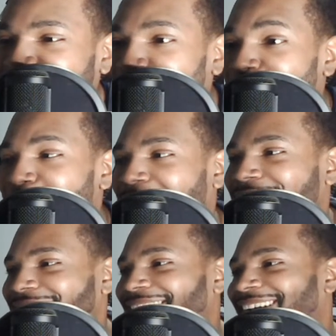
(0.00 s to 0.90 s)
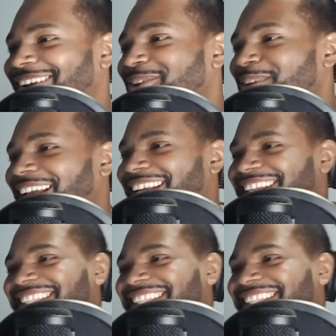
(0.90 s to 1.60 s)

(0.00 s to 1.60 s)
Oh my God. Okay.